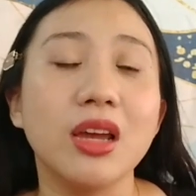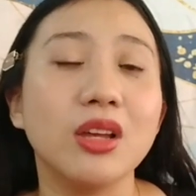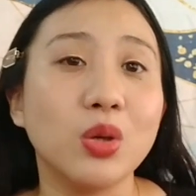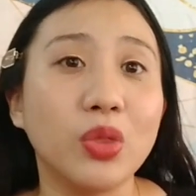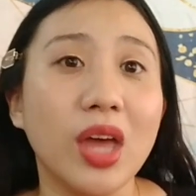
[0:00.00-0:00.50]

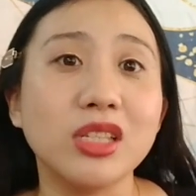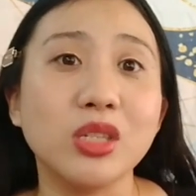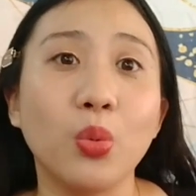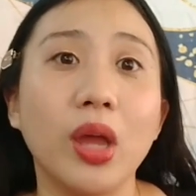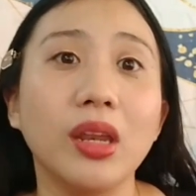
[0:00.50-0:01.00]
so that's
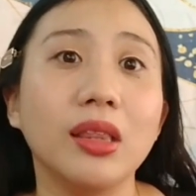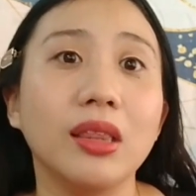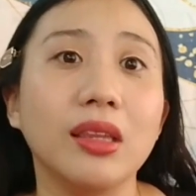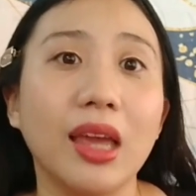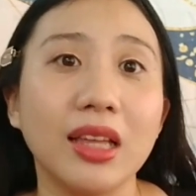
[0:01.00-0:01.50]
when it
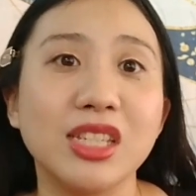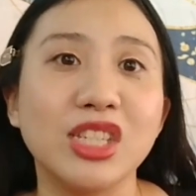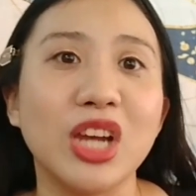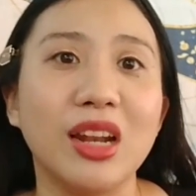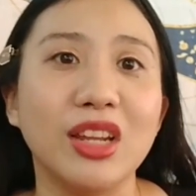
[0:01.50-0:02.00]
gets
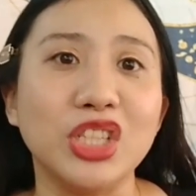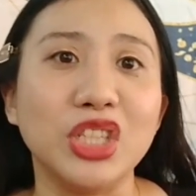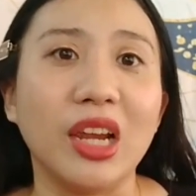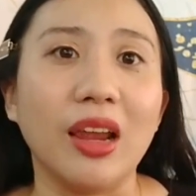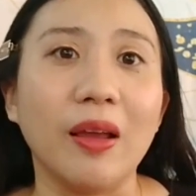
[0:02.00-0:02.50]
challenging.